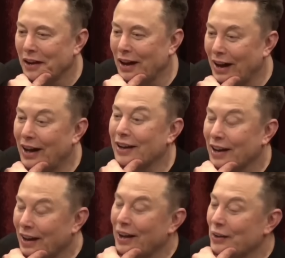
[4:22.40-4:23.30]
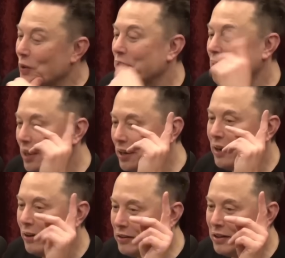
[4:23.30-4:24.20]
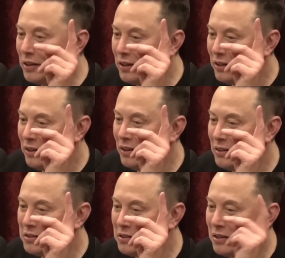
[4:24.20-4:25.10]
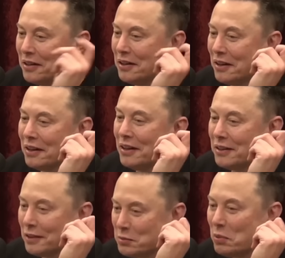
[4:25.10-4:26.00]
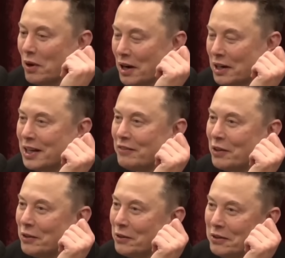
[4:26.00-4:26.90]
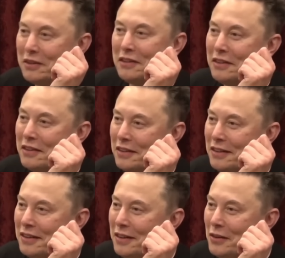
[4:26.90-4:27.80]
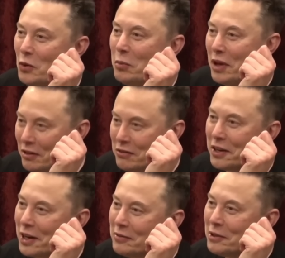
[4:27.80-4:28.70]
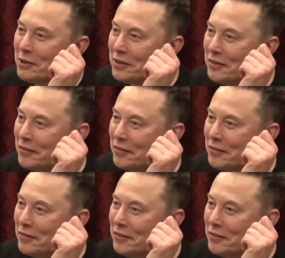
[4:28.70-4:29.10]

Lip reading: one thing I can guarantee is that this product demo will be unforgettable.